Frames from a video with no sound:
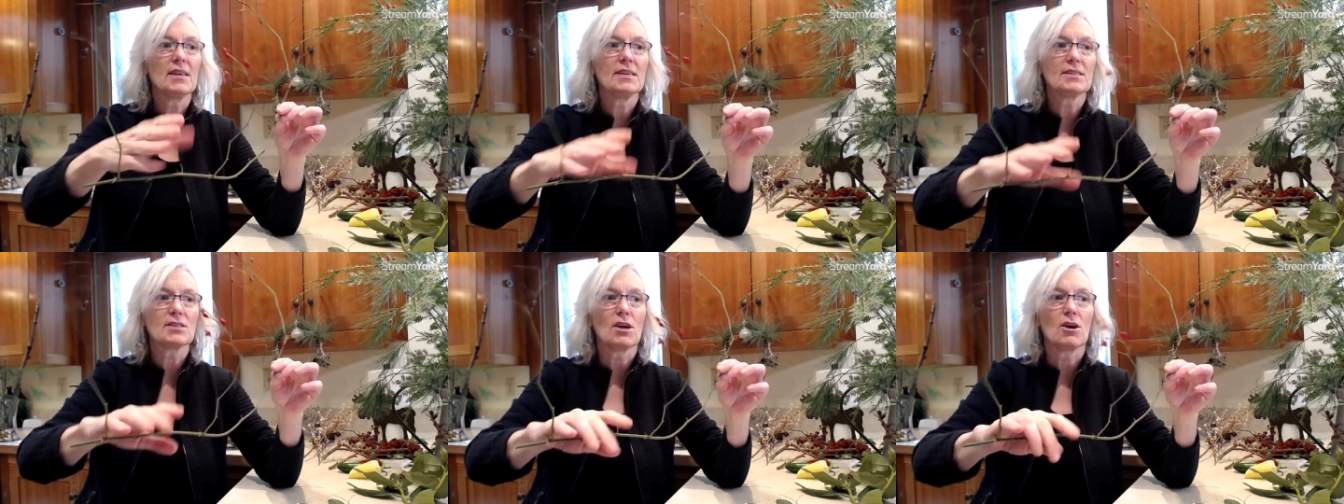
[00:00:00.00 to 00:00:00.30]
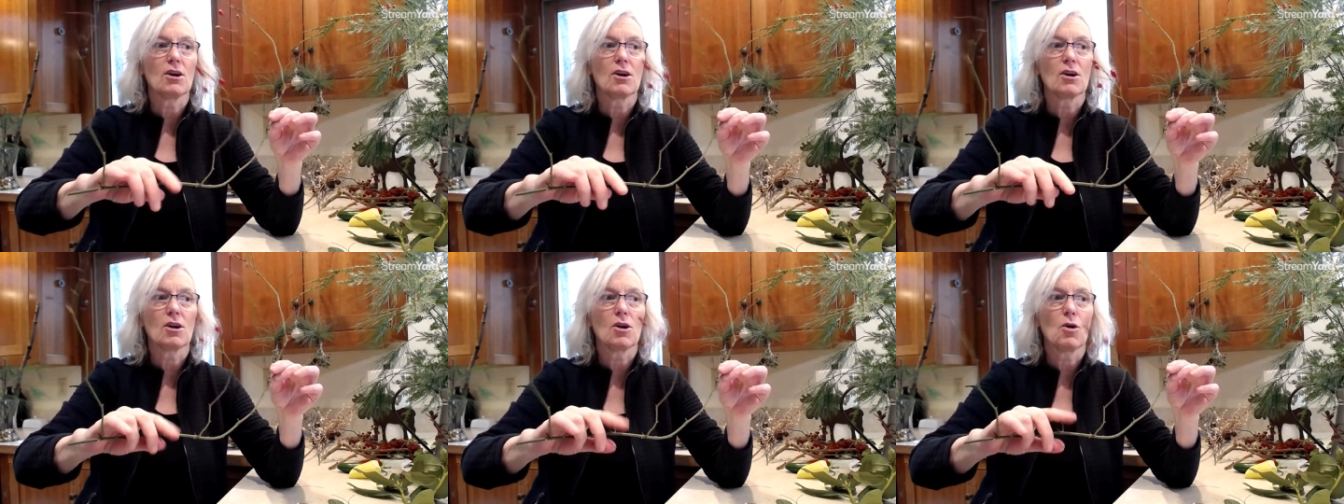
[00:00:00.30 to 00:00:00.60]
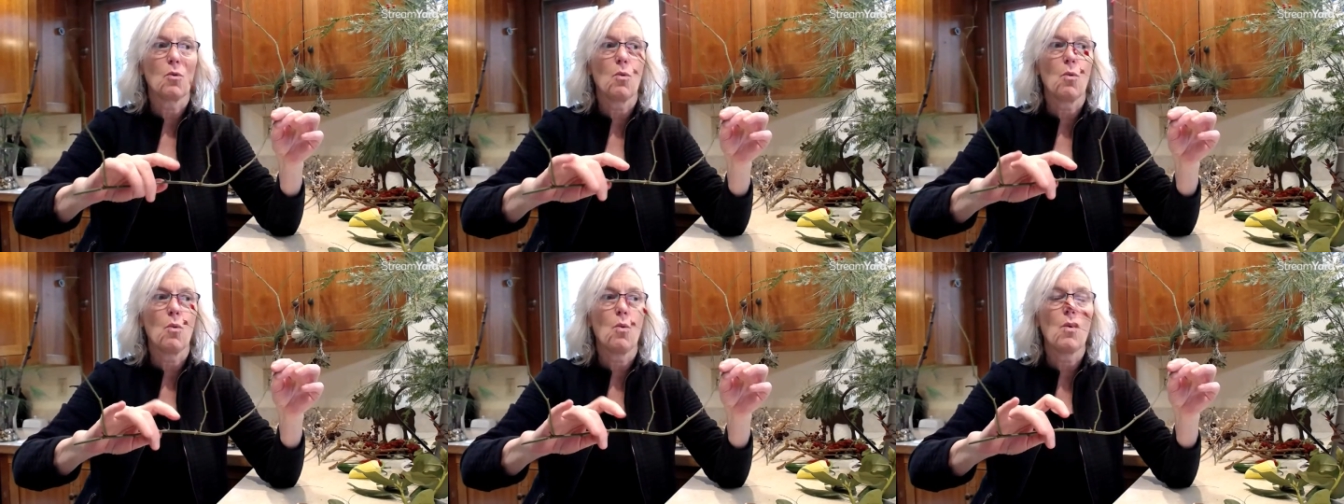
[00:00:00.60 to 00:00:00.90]
these are
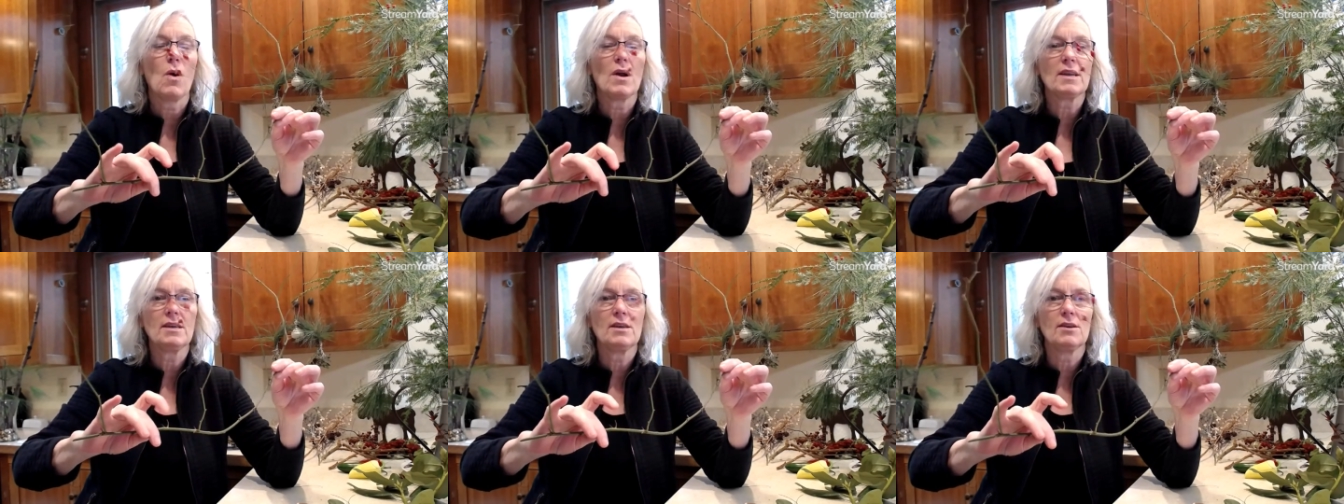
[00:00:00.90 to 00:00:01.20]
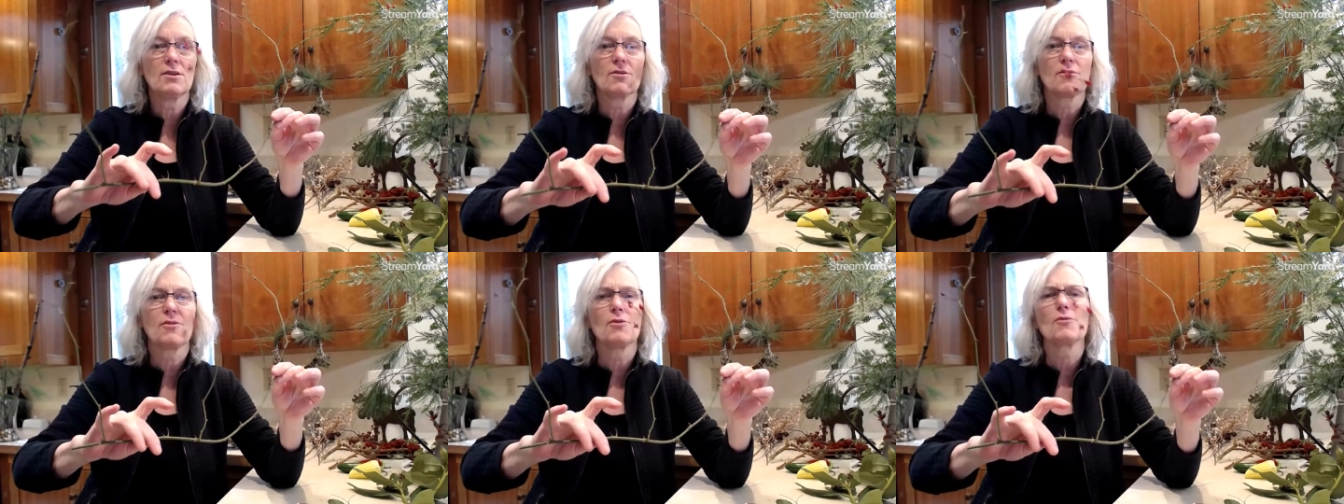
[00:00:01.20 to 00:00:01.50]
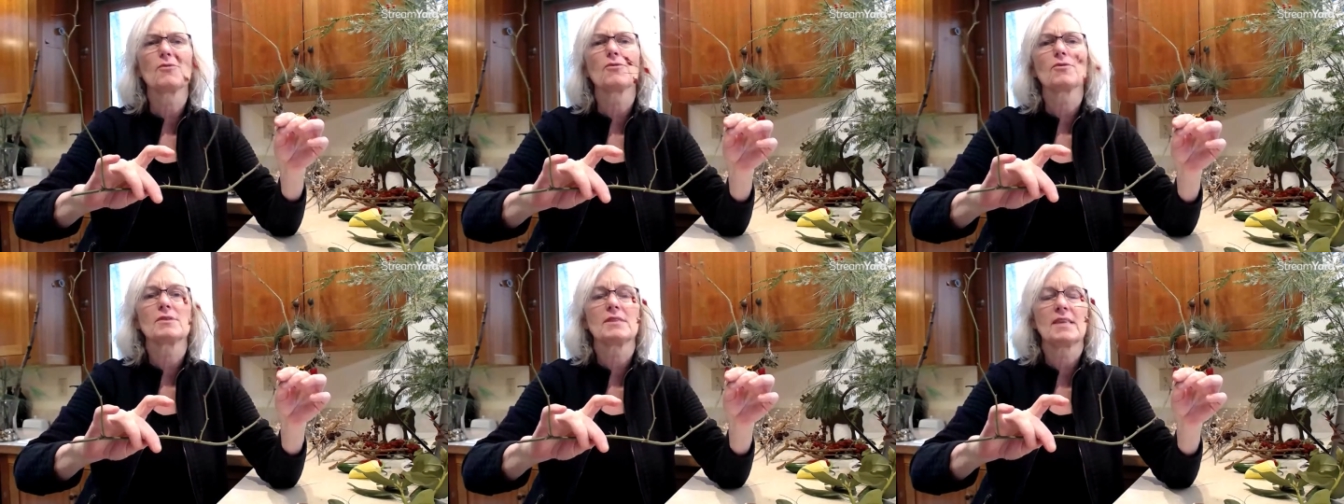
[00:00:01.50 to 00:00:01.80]

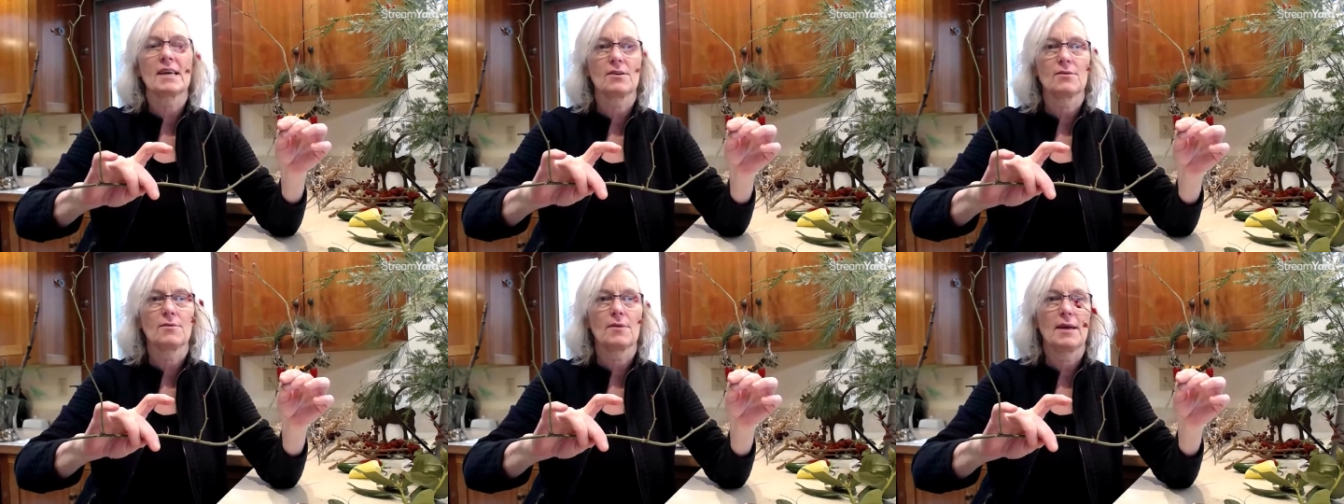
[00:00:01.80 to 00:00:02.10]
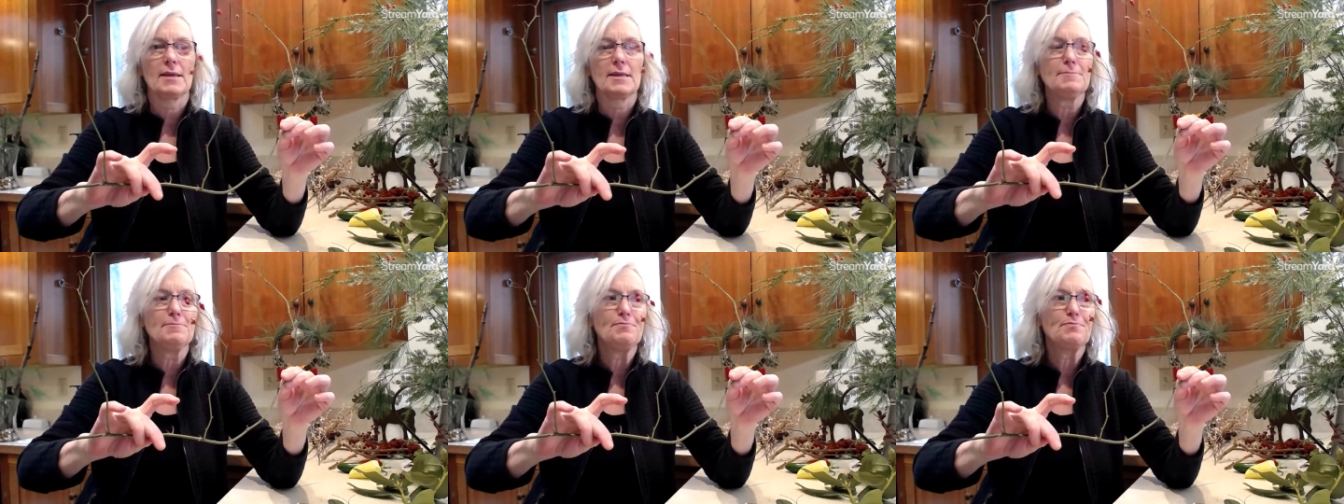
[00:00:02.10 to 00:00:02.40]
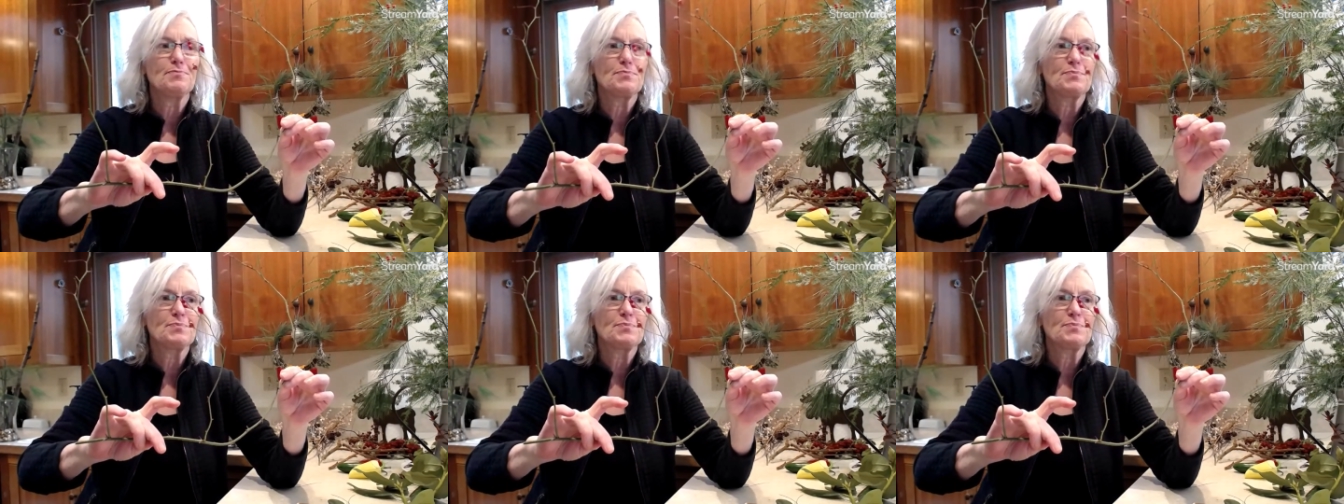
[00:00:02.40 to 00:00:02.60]
wonderful for decorating